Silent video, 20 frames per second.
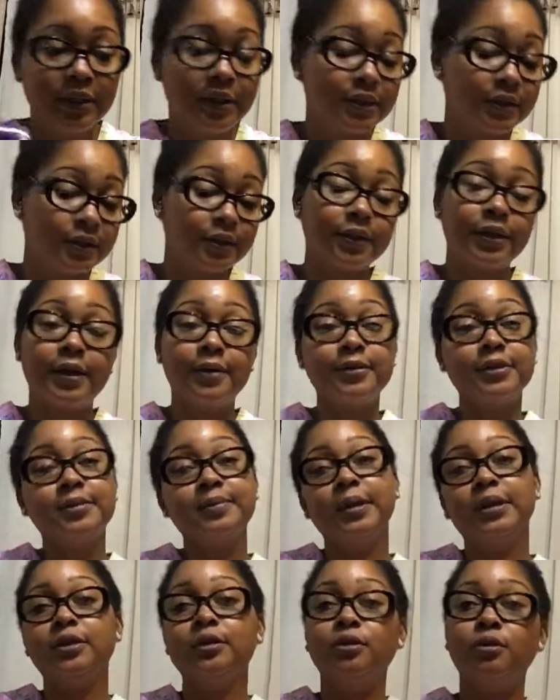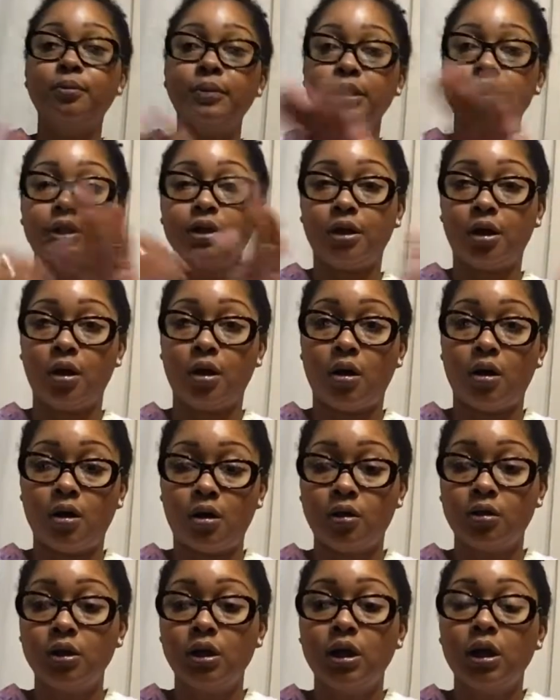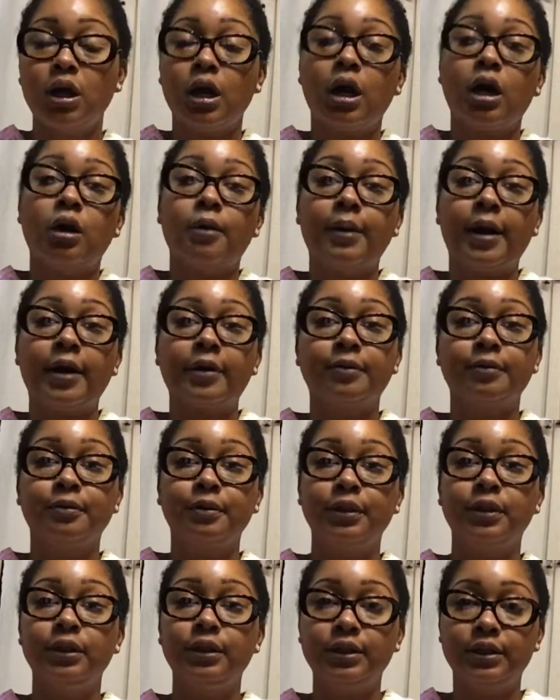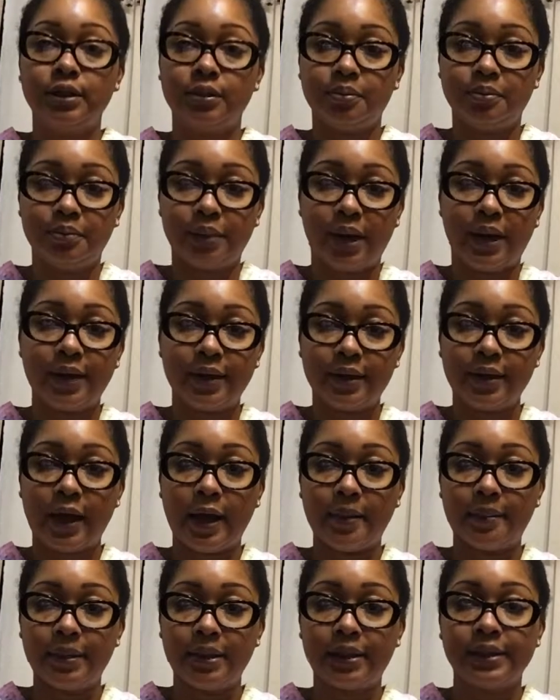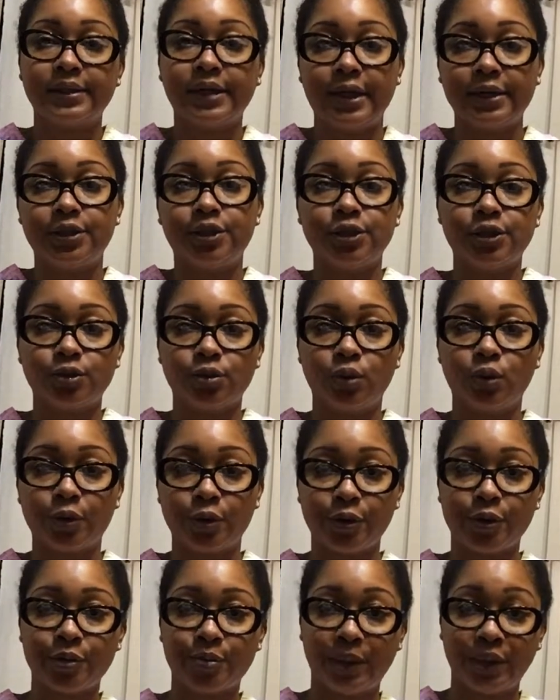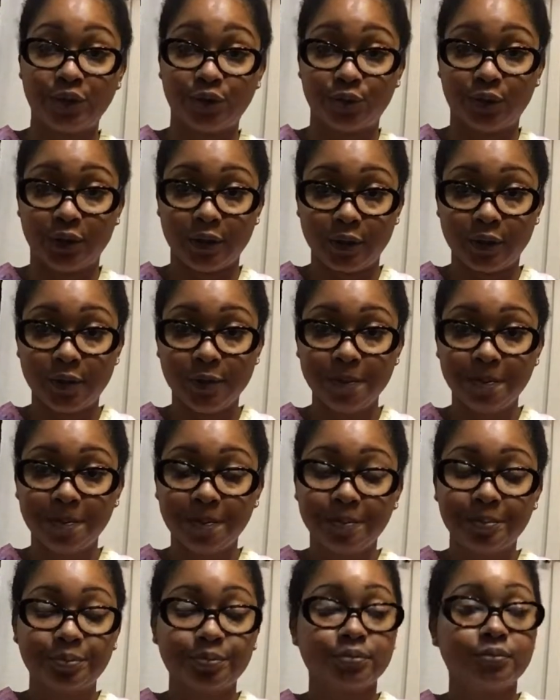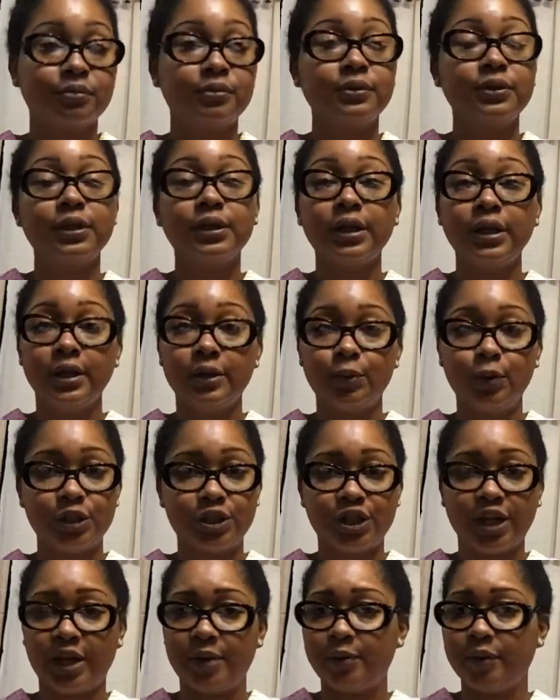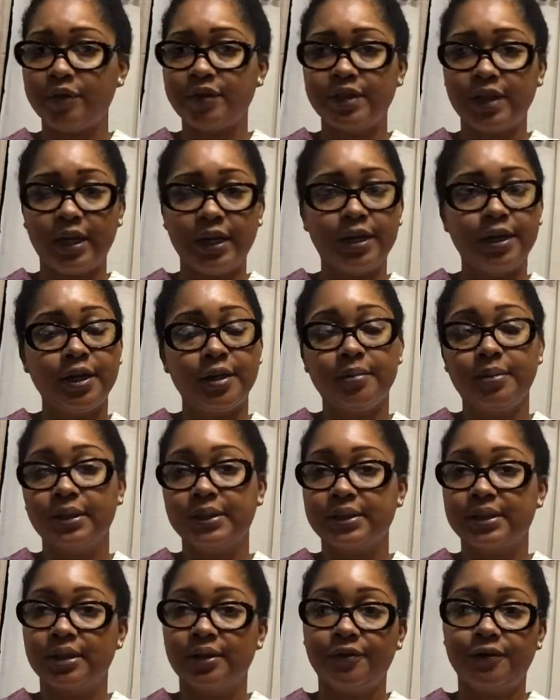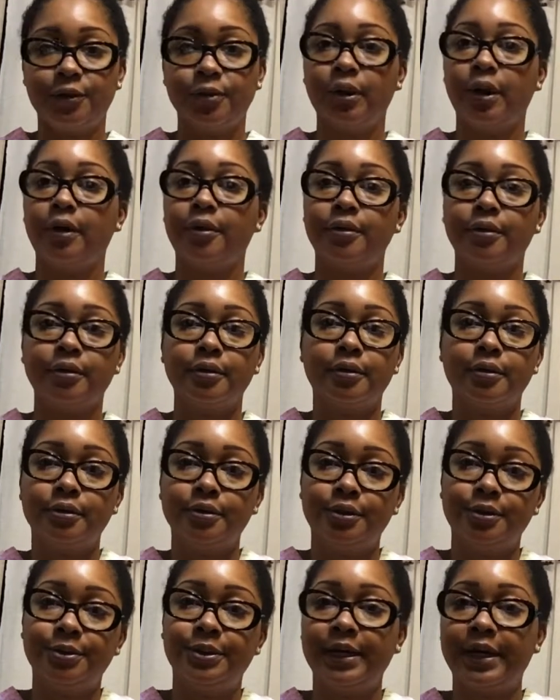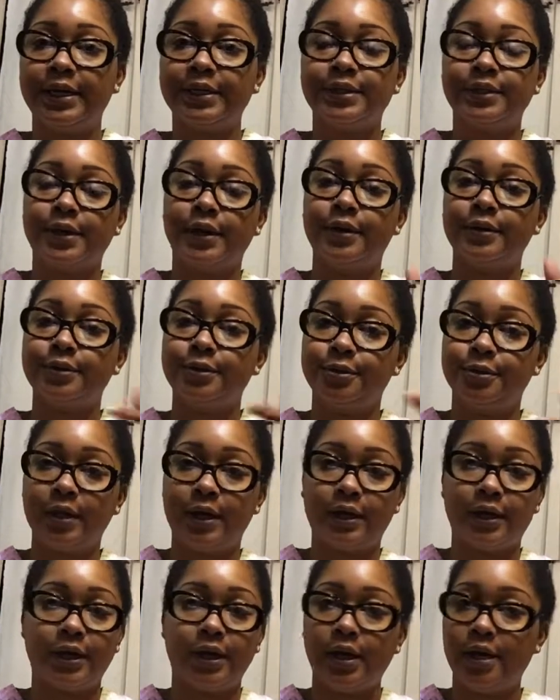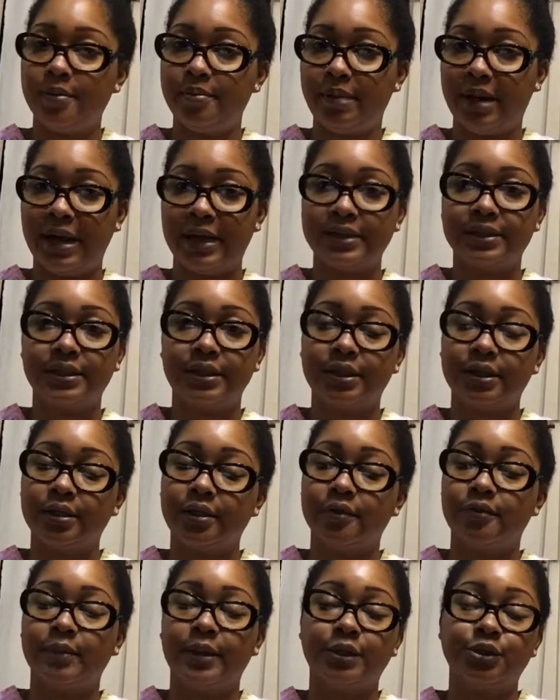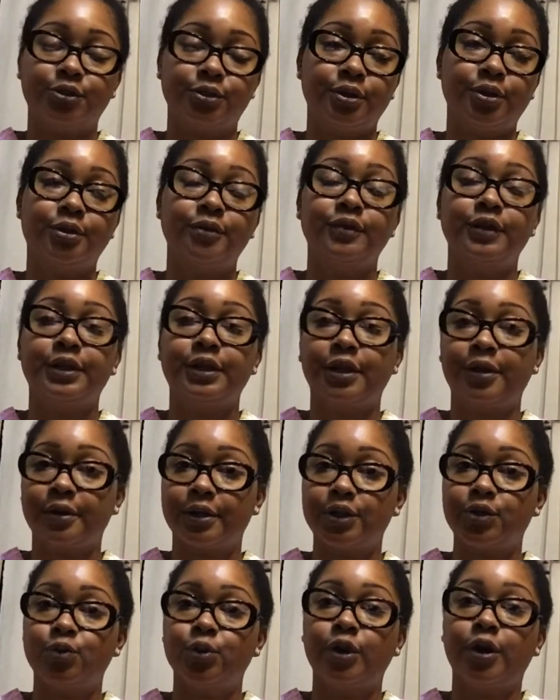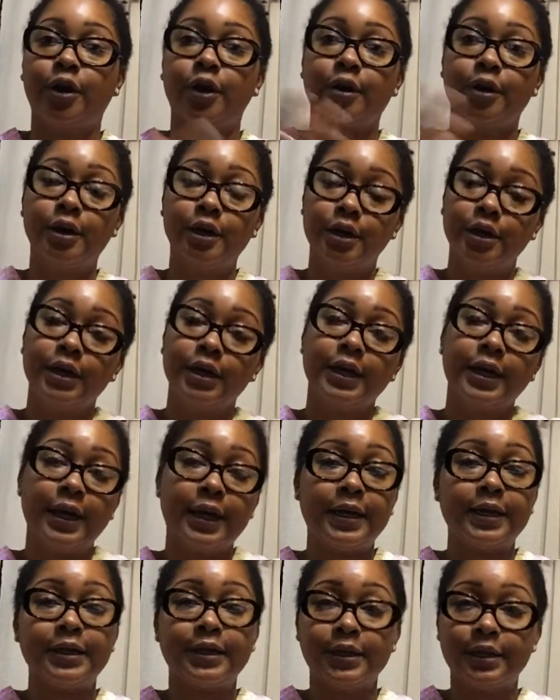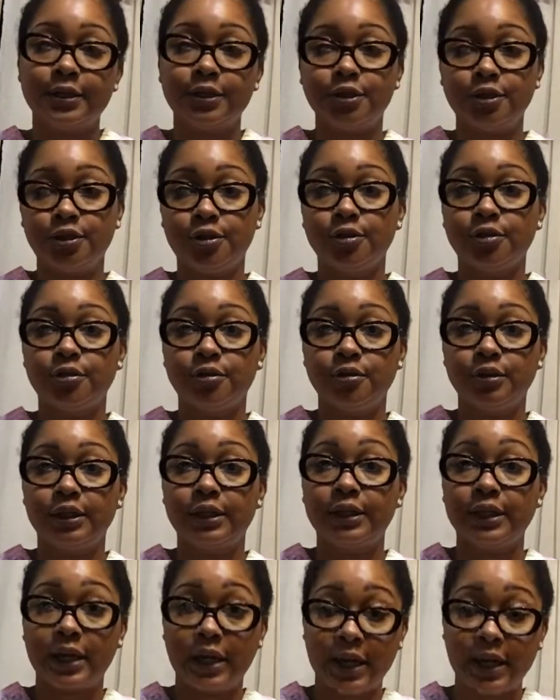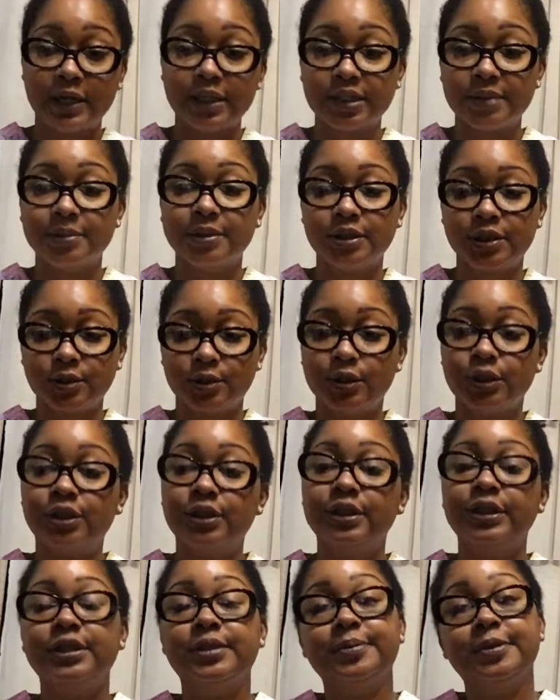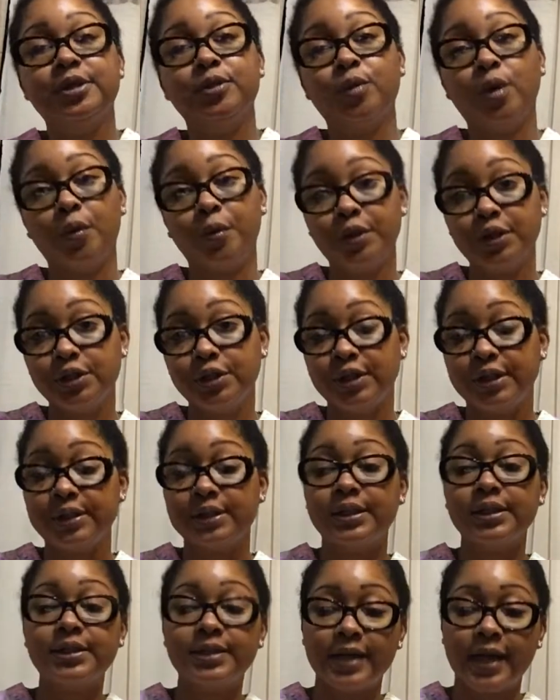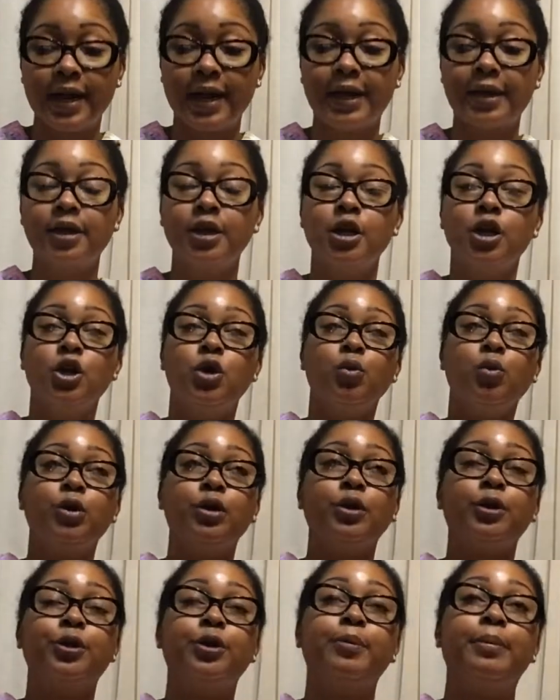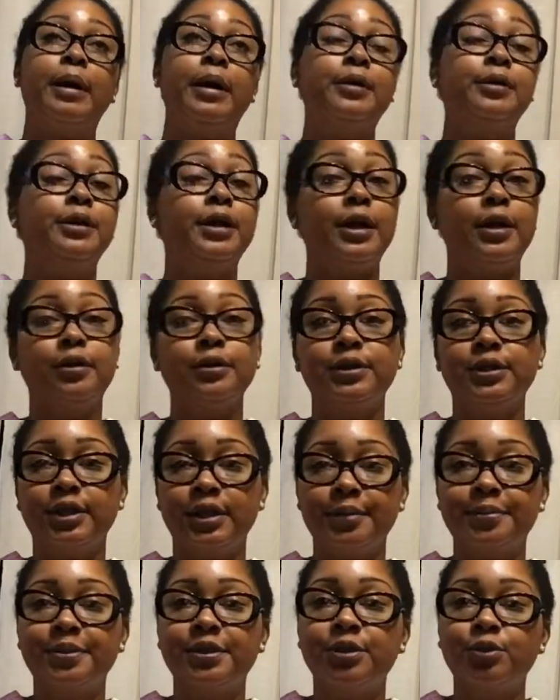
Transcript: So that was my little mini haul. I really didn't buy a lot because I just ordered my drill, which came with sanding bits and a few other little doodads. So I'll do like an unboxing of my drill video because we are heading into enhancements, which leads me to what we did today. We learned about nail tips